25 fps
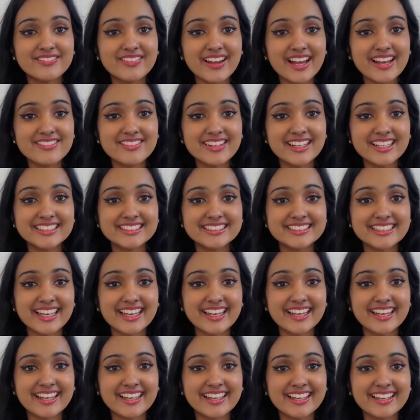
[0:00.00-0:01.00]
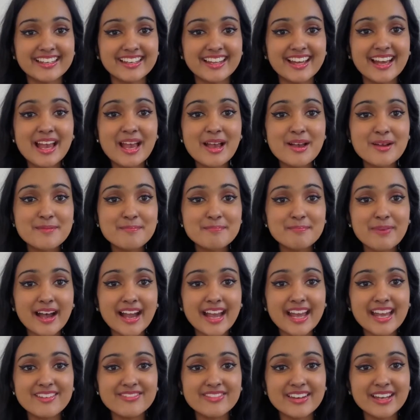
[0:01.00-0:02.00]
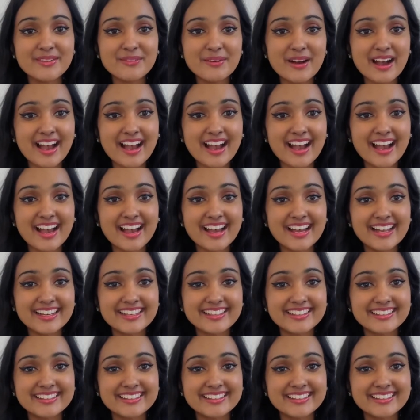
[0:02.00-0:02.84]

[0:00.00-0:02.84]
very soon. Bye everyone!